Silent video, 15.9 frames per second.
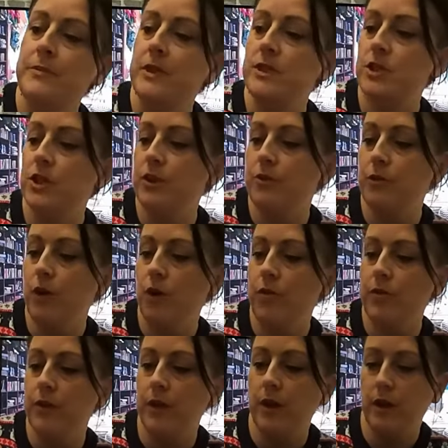So you've
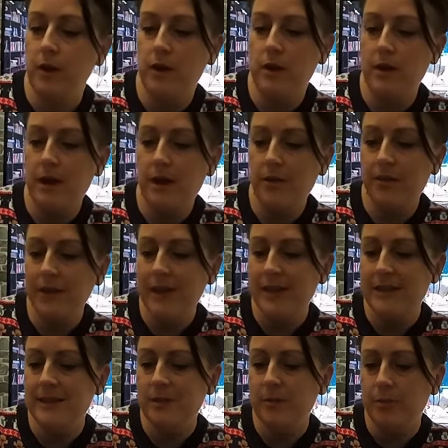got the, I think
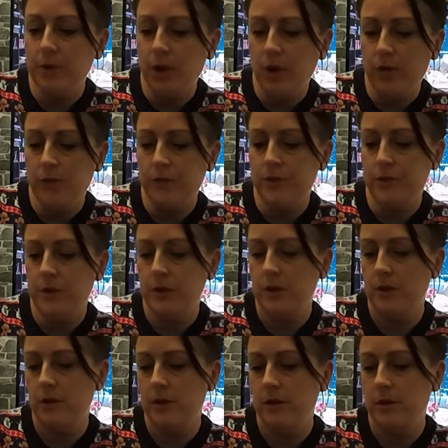it's the blonde,
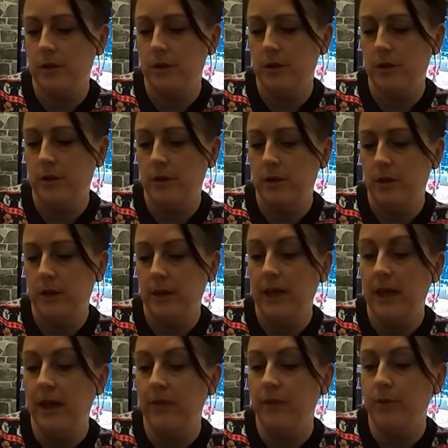
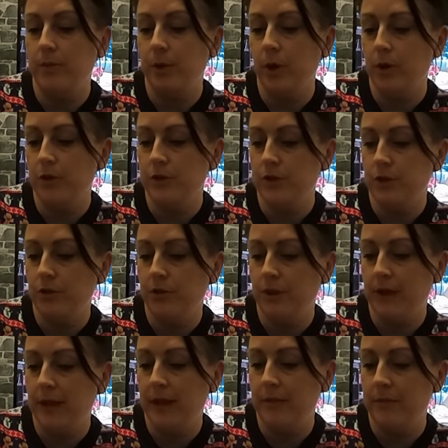yeah, the blonde
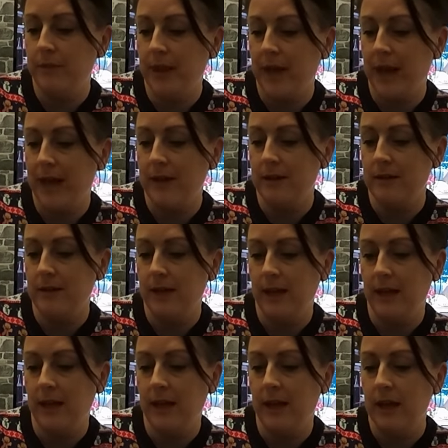cream and
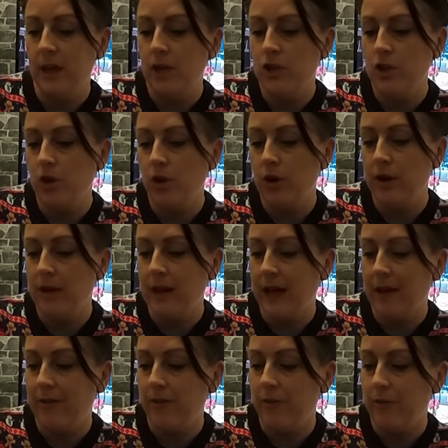the chocolate
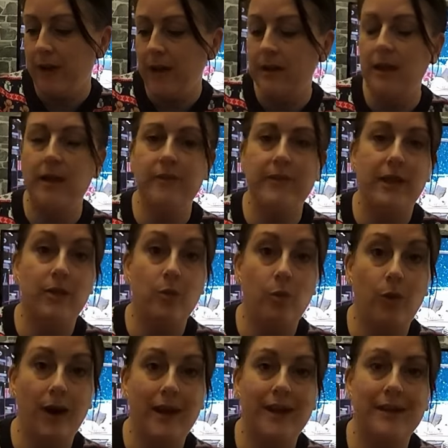caramel and then the
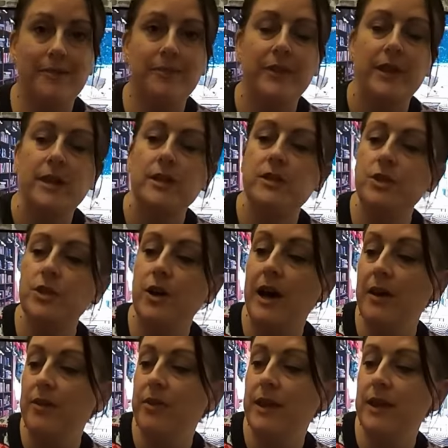white. So
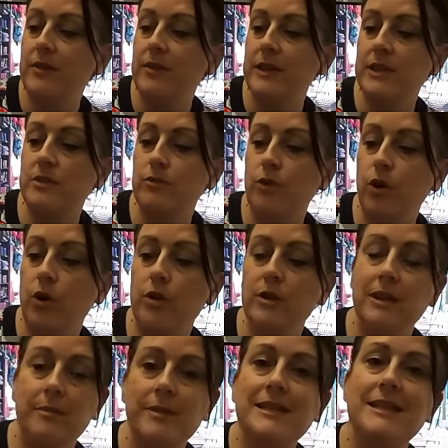I think these are all
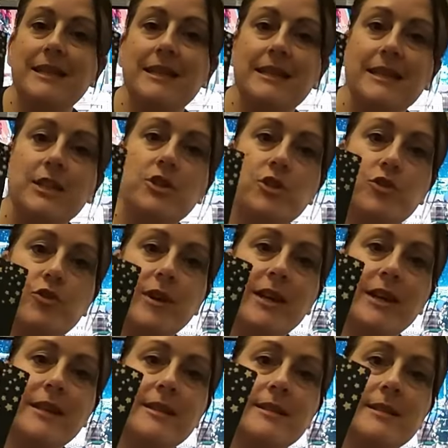limited edition
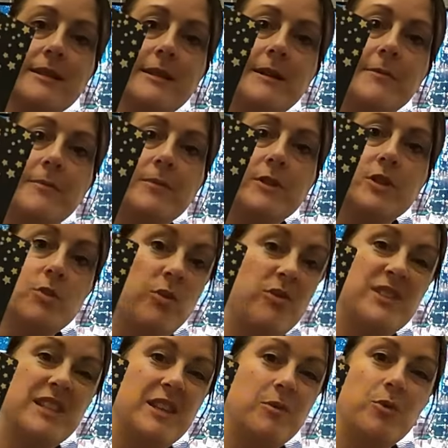drinks. So
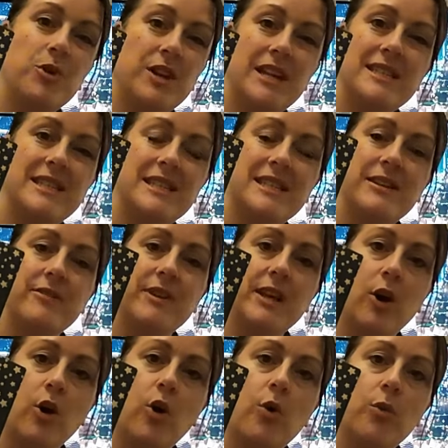obviously they won't necessarily
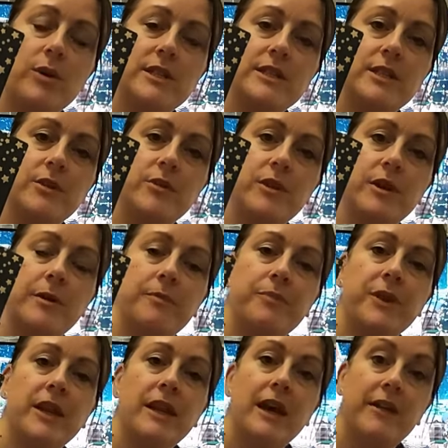always do them.
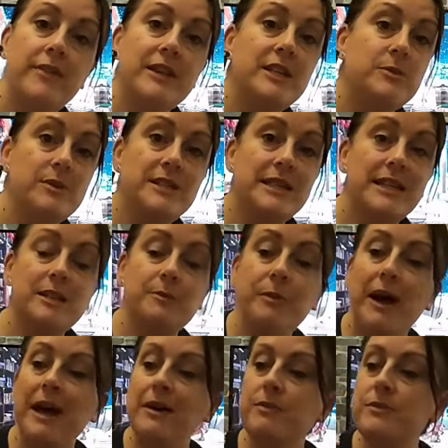And these were £6,
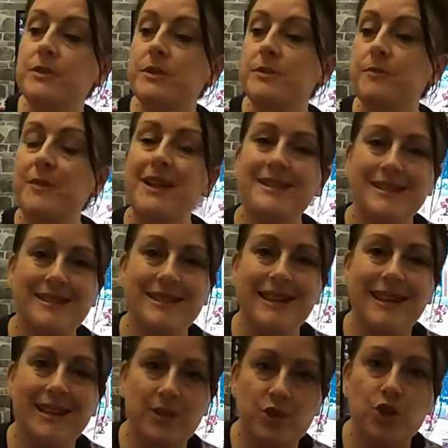as I
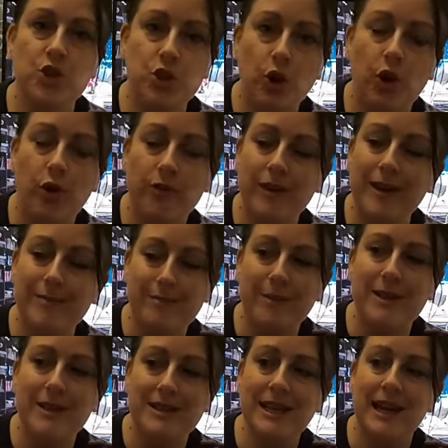say, just short of it
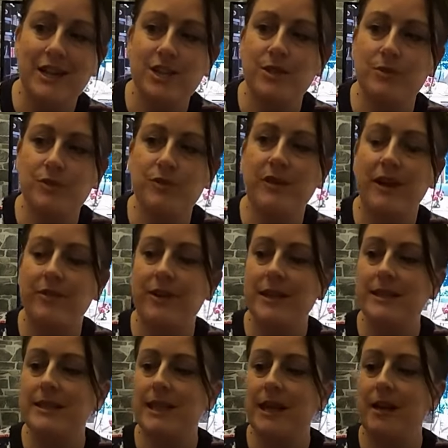because it actually was
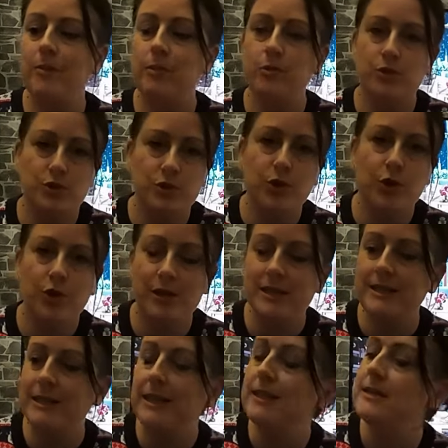£5.99, but we'll just call it
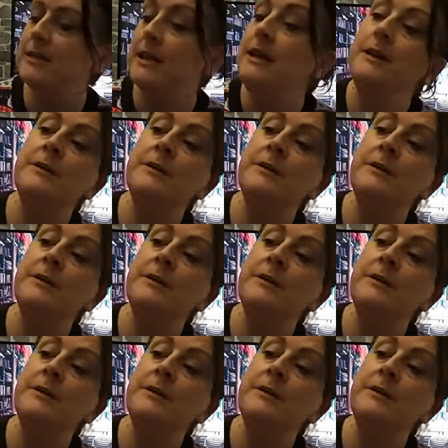£6.